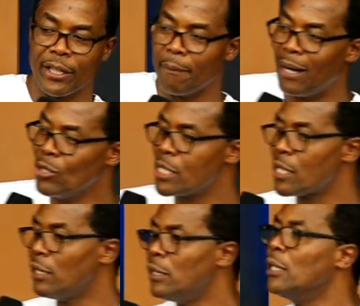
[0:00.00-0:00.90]
on the Mount.
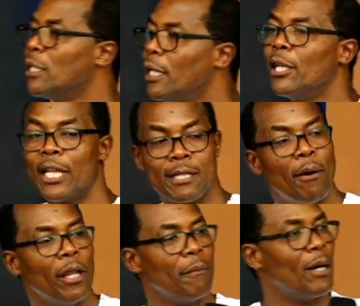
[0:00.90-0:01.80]
You know the
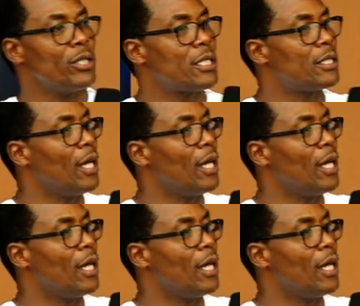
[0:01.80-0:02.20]
Sermon on the Mount,